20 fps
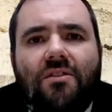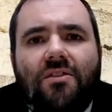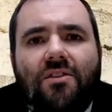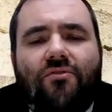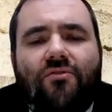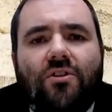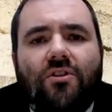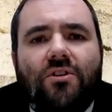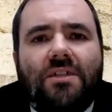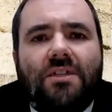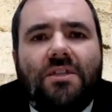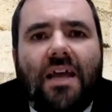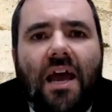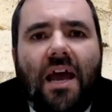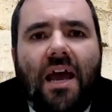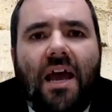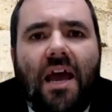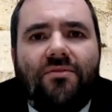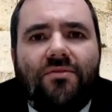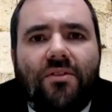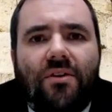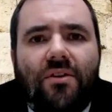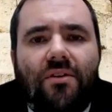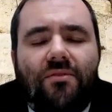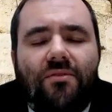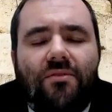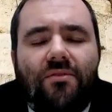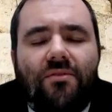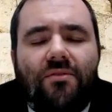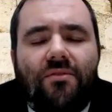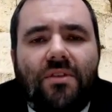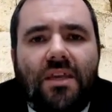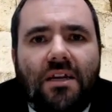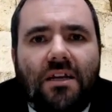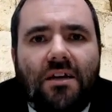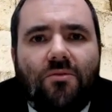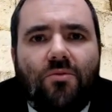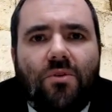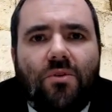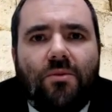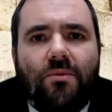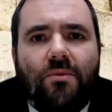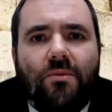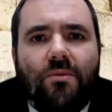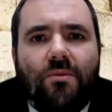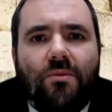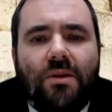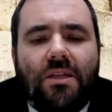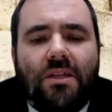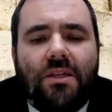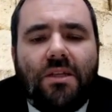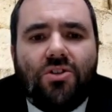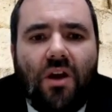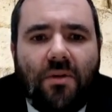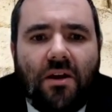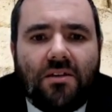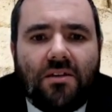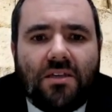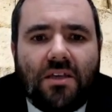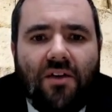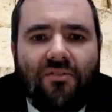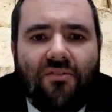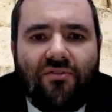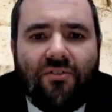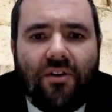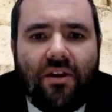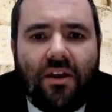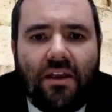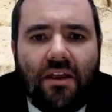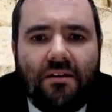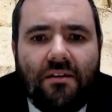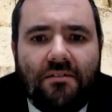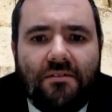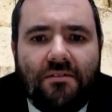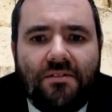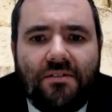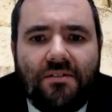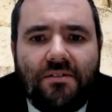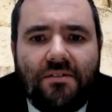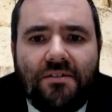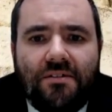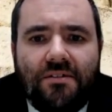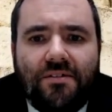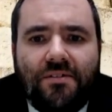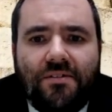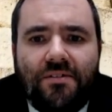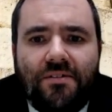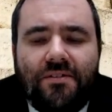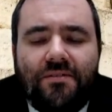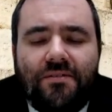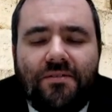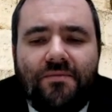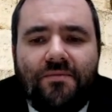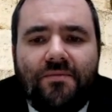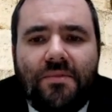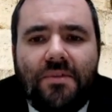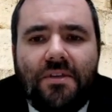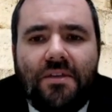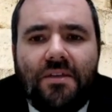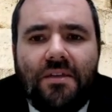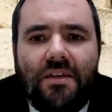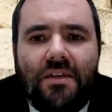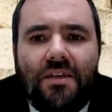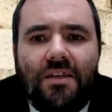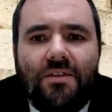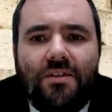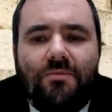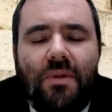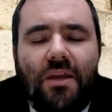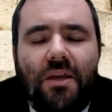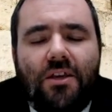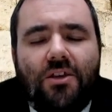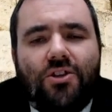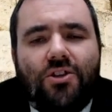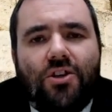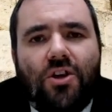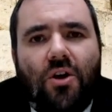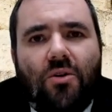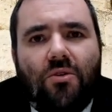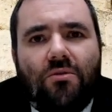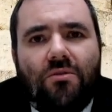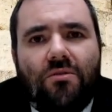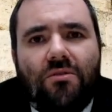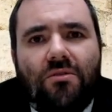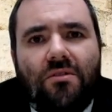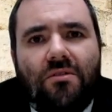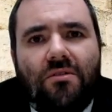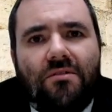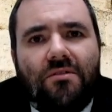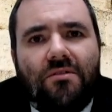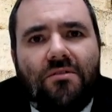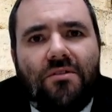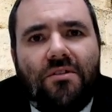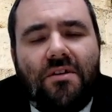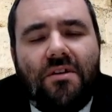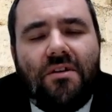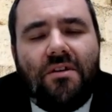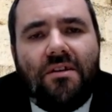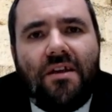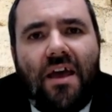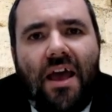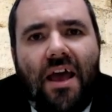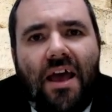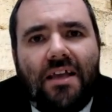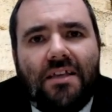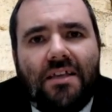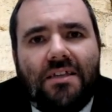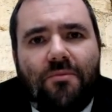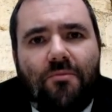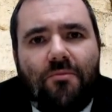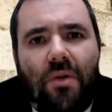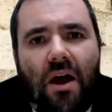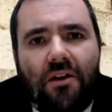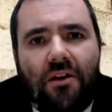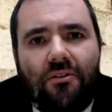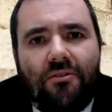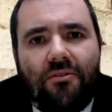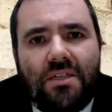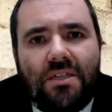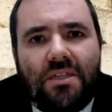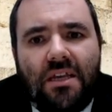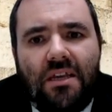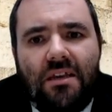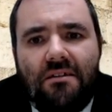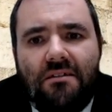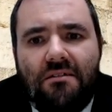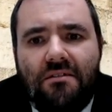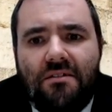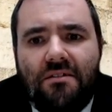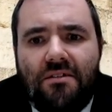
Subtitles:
the first half of the Kinnah, where we describe our suffering, is being shown as hypocrisy.